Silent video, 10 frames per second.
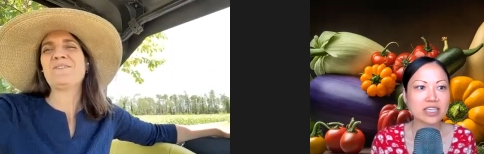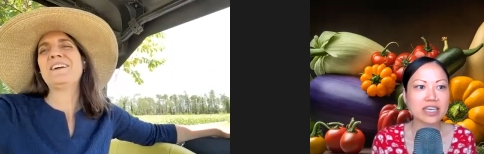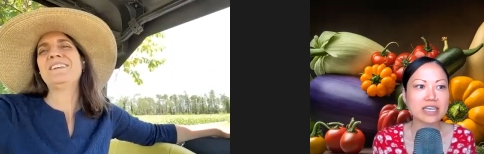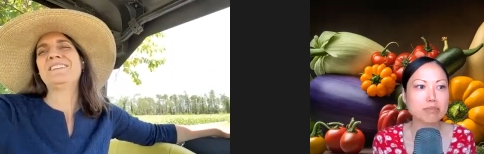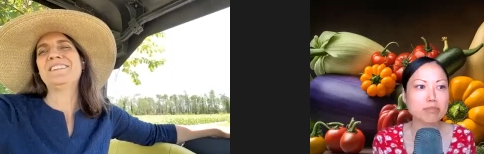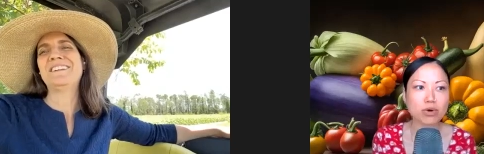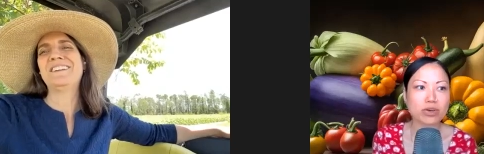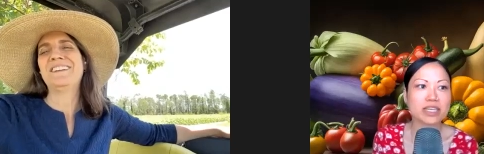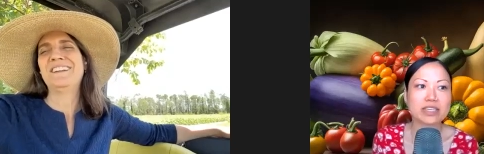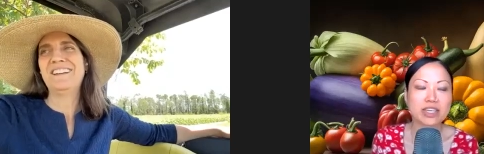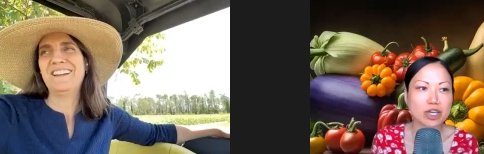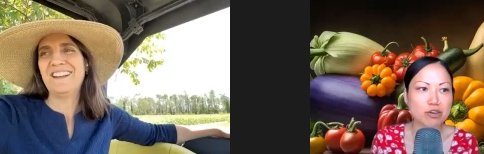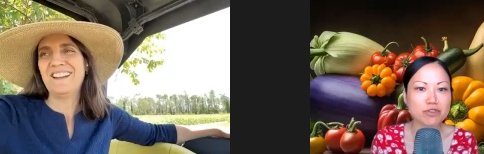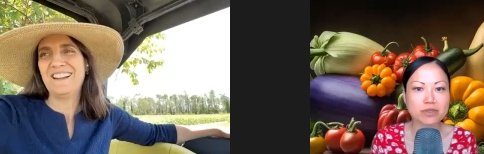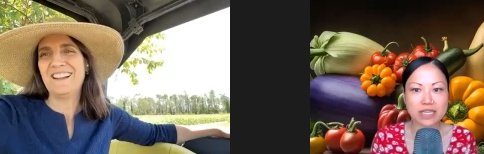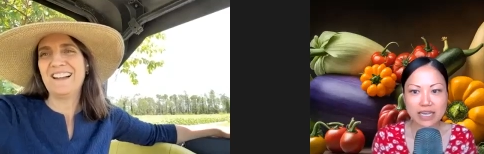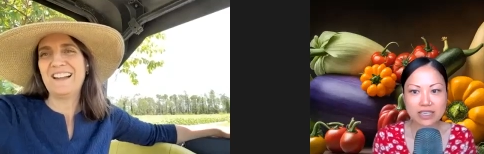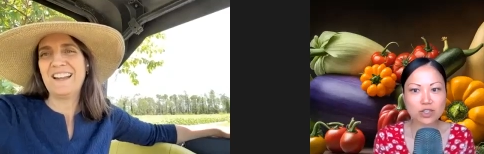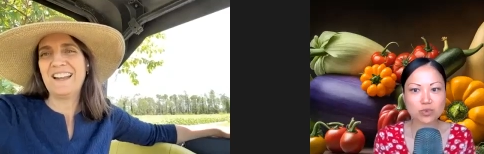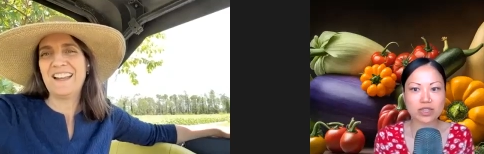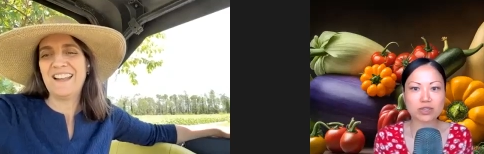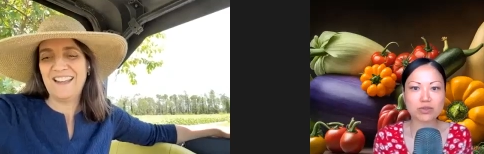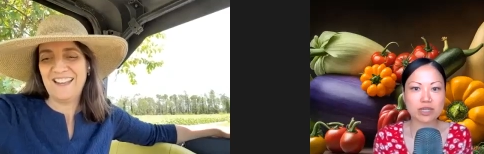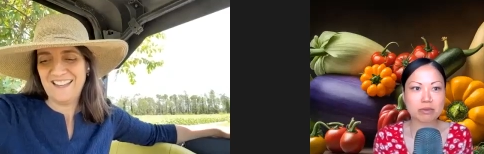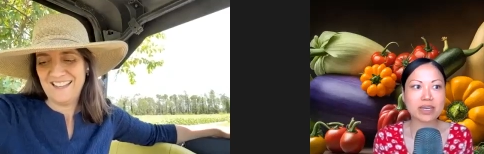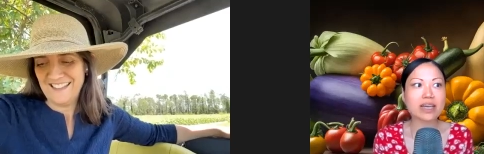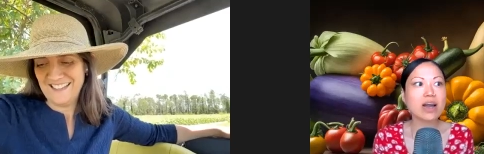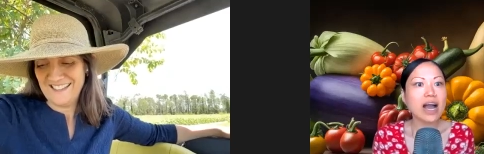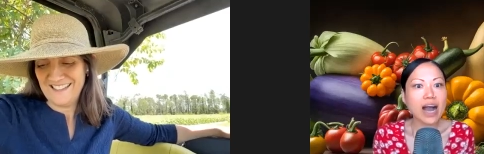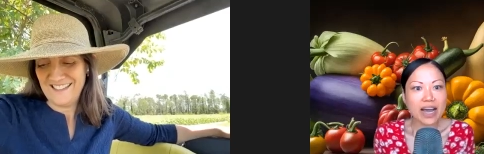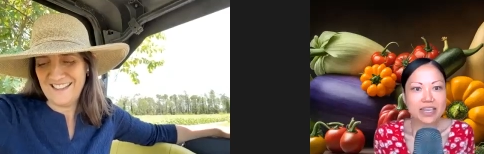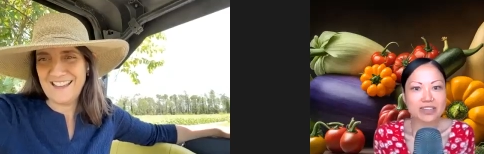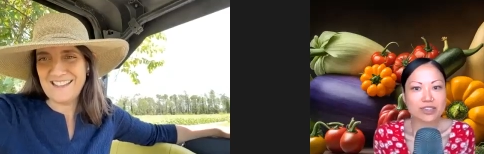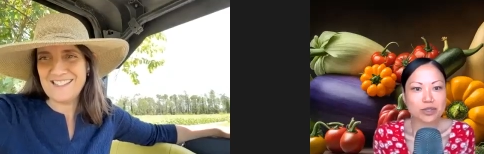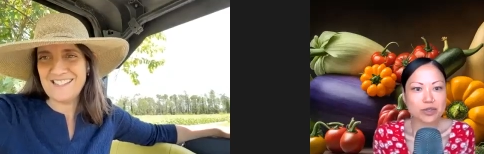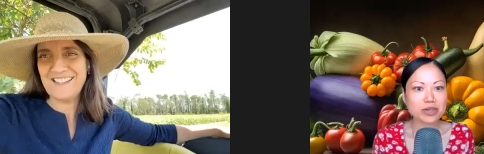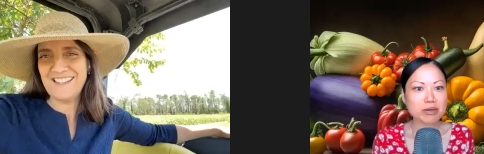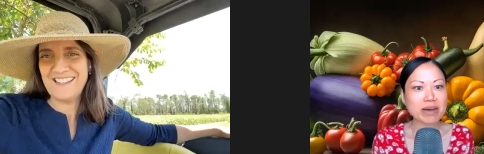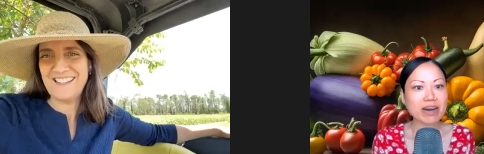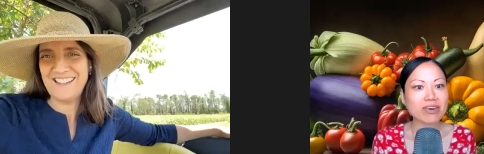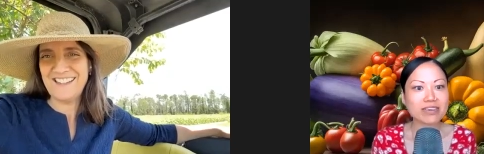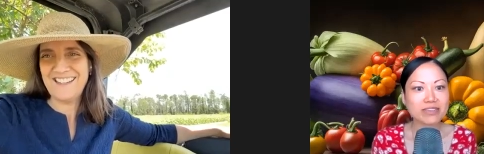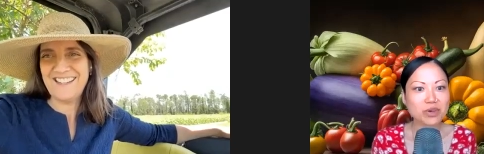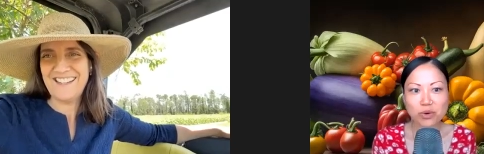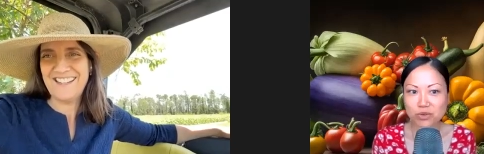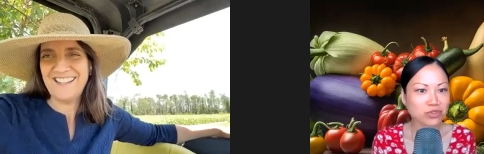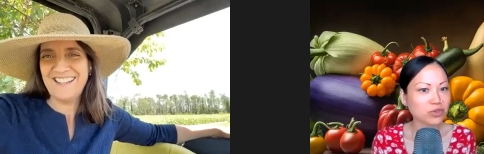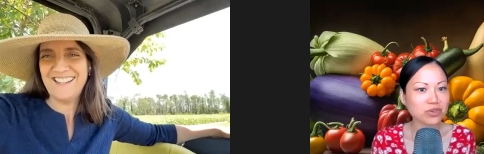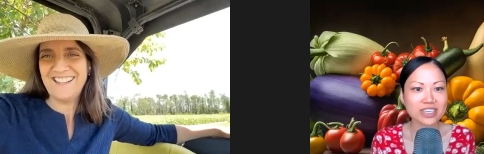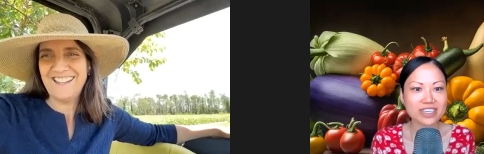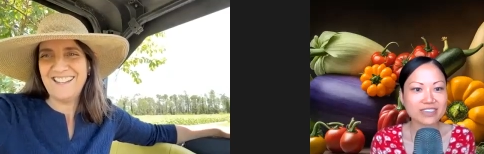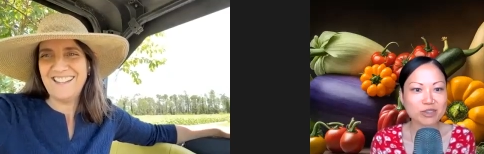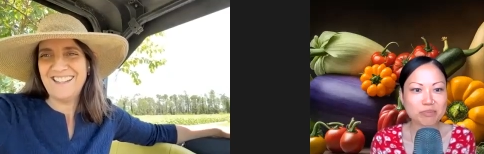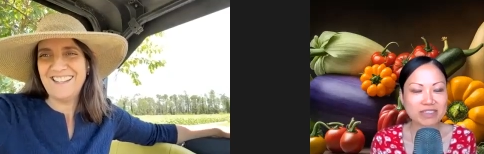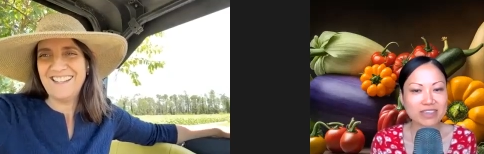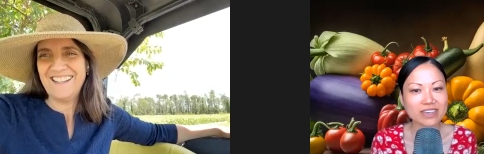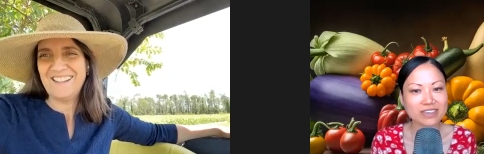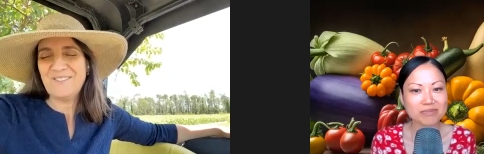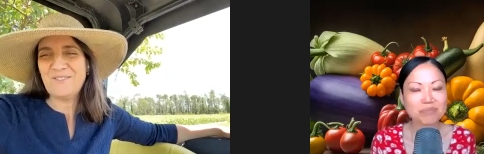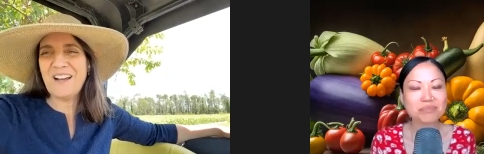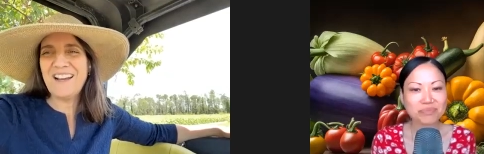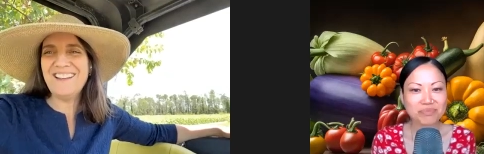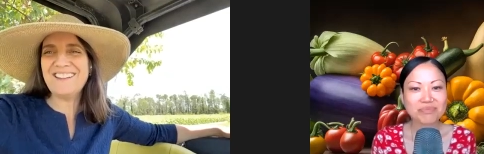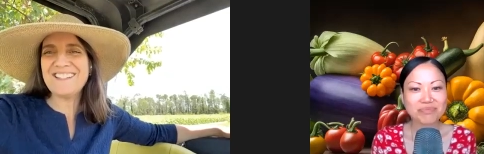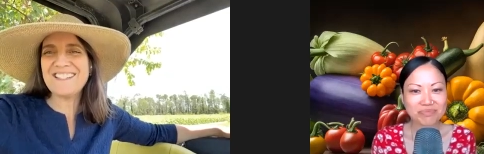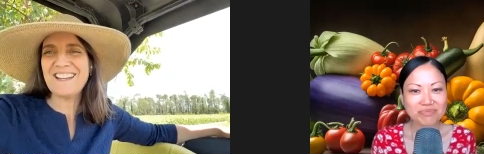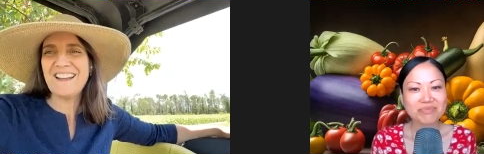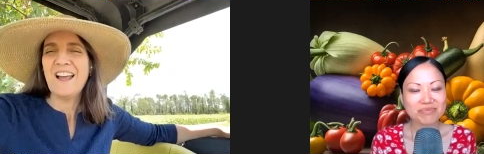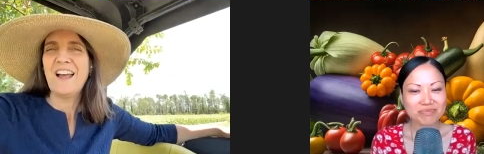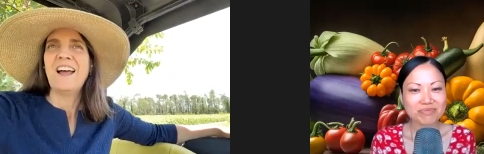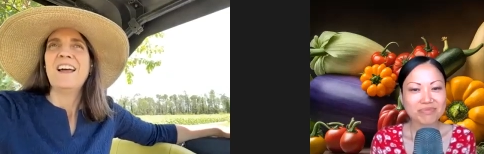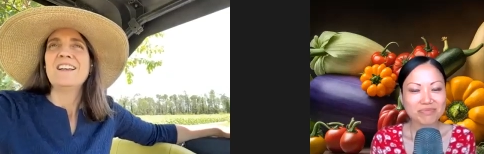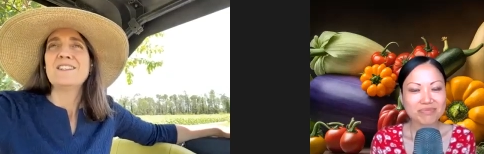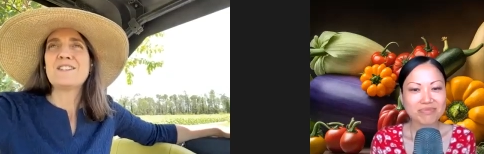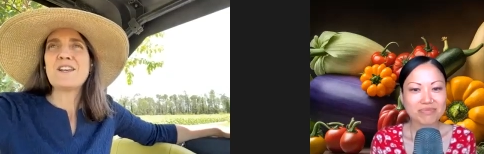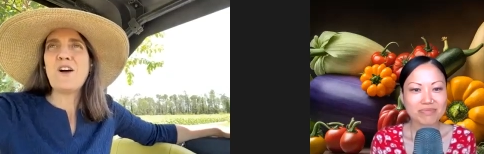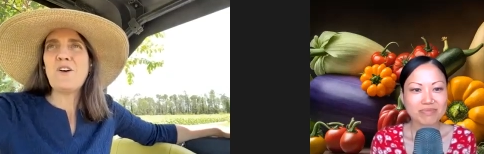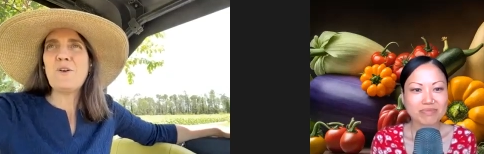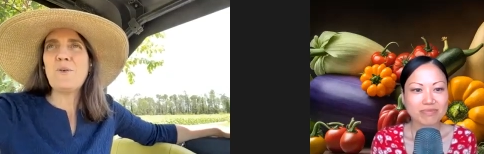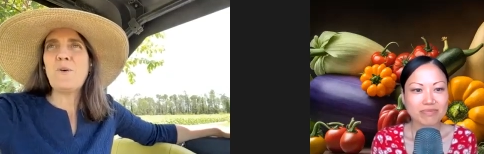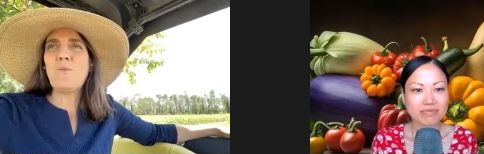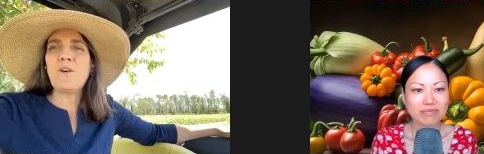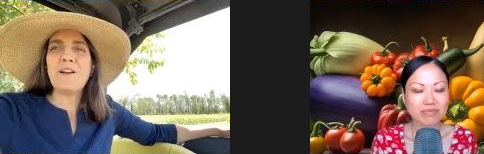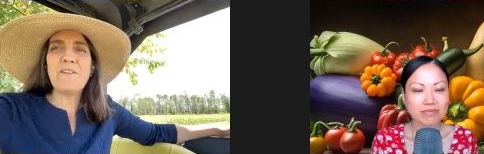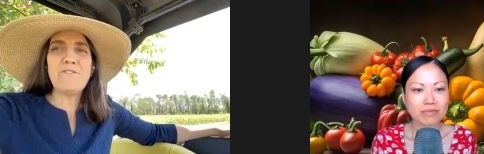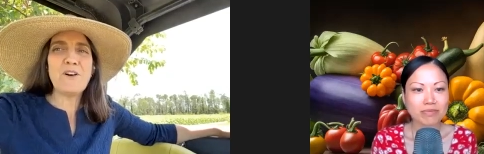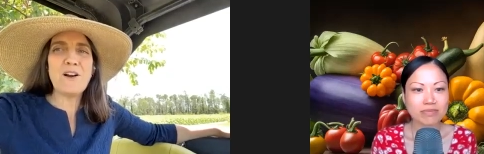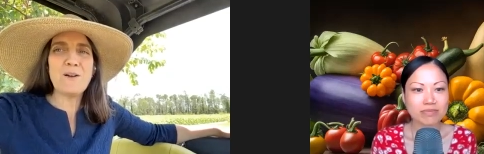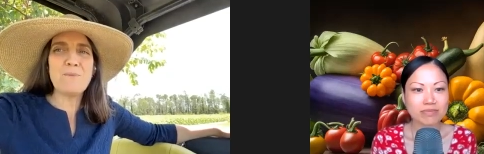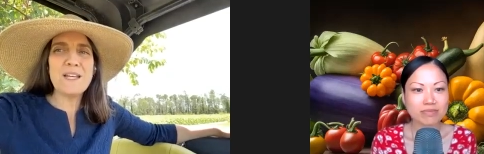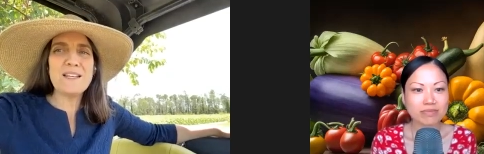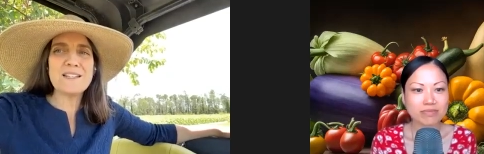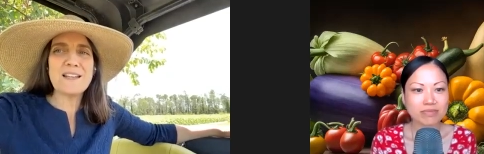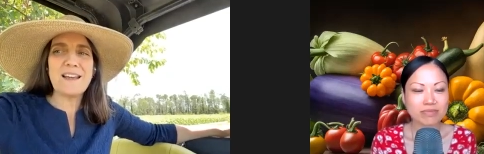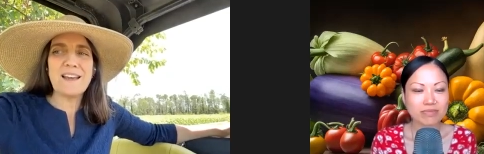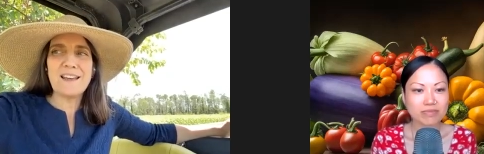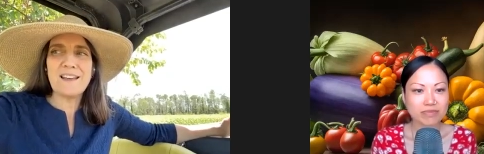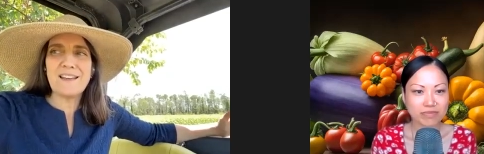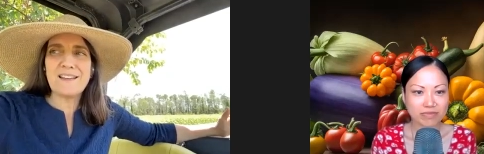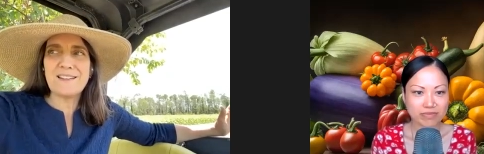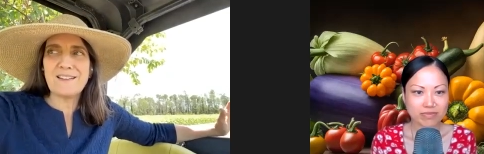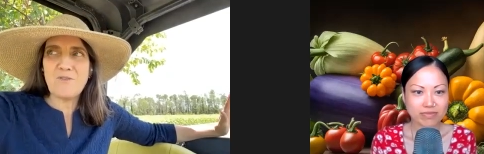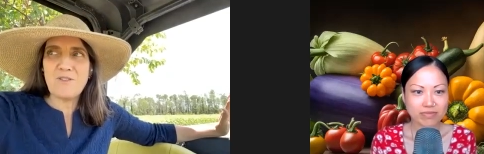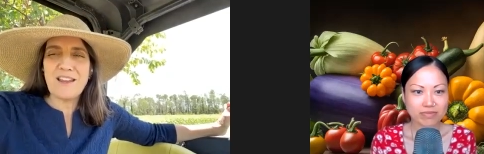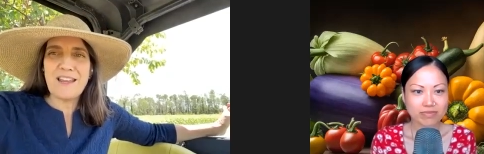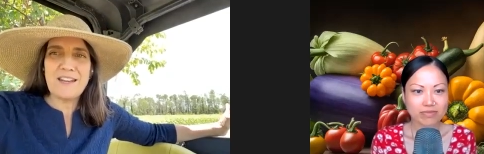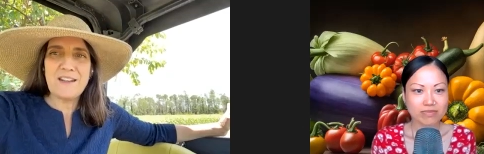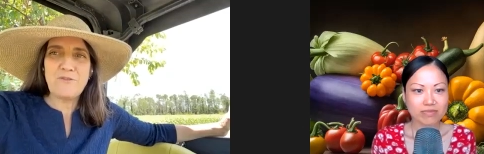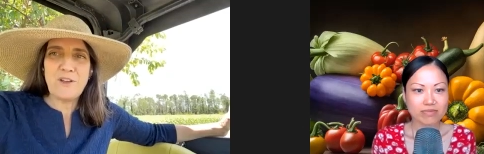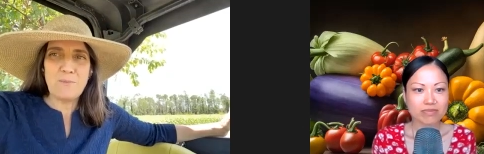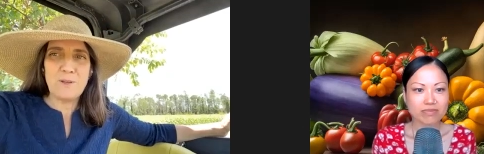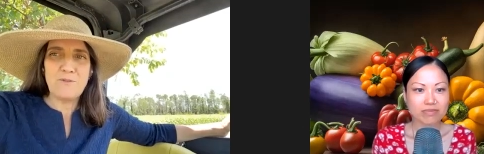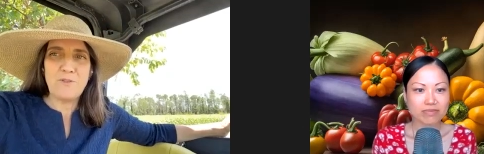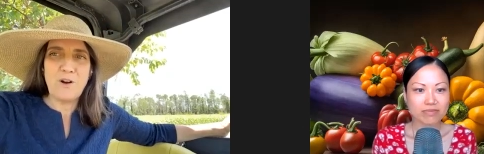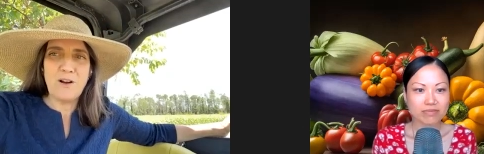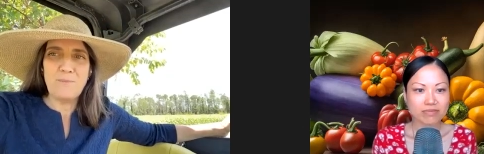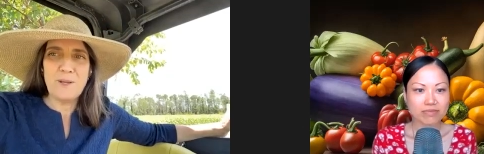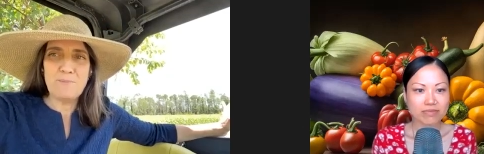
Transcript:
Speaker 1: you can right. get more than you know a few seconds with you. So I'm like, I yes. get to learn about the whole story. So I'm excited.
Speaker 2: Right. So, Worden Farm is an organic family farm